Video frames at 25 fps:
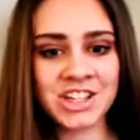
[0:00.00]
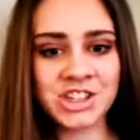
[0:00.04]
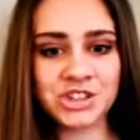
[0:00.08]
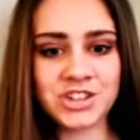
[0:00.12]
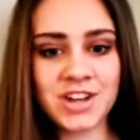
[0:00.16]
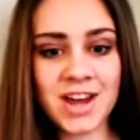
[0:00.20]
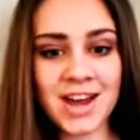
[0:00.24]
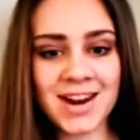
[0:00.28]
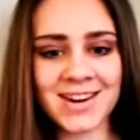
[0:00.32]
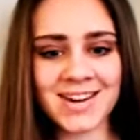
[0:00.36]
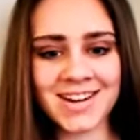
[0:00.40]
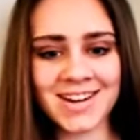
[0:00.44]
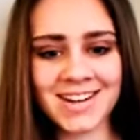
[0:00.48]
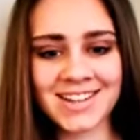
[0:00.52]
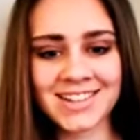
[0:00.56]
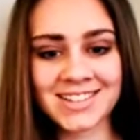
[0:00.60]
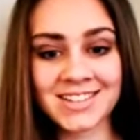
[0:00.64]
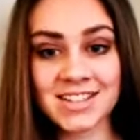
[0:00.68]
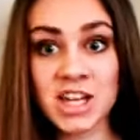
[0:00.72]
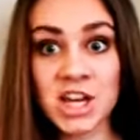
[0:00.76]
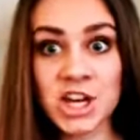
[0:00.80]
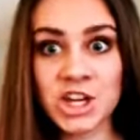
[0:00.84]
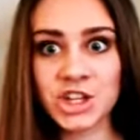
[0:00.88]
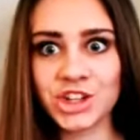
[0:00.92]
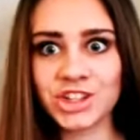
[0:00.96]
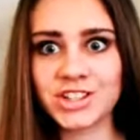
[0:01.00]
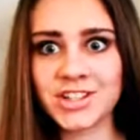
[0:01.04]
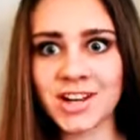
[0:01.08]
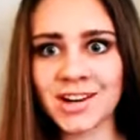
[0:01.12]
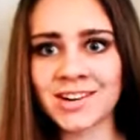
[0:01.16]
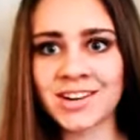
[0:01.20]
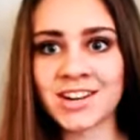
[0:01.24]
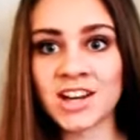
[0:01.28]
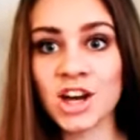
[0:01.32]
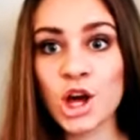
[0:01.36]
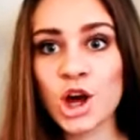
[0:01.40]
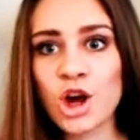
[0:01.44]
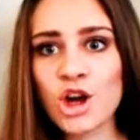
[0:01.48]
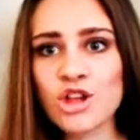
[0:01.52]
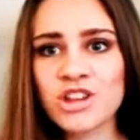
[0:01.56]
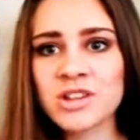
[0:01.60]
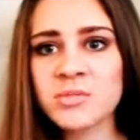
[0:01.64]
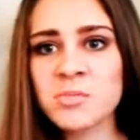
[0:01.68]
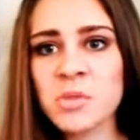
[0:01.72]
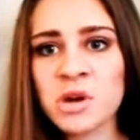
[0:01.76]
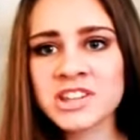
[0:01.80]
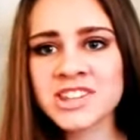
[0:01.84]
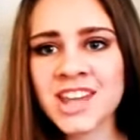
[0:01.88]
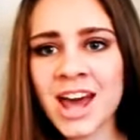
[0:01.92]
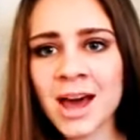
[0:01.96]
You're done. You're done.
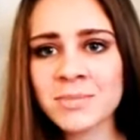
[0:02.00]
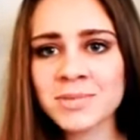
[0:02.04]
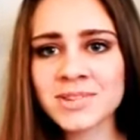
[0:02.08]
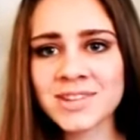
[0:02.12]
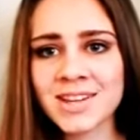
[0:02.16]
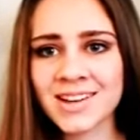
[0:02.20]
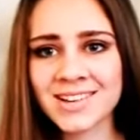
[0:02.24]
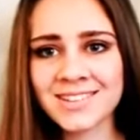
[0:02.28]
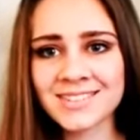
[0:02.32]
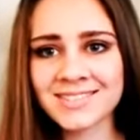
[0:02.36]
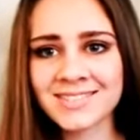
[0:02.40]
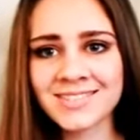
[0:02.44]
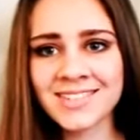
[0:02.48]
Leave my exams.